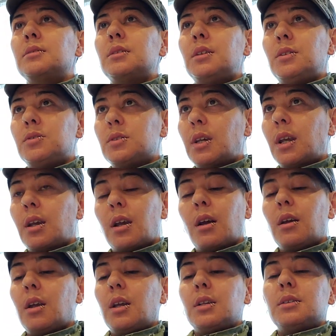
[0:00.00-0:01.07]
He's like
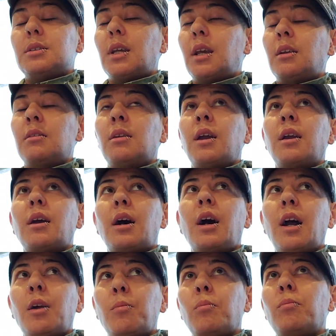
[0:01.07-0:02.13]
saying like
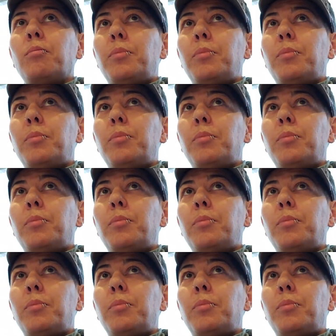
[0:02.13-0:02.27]
I'm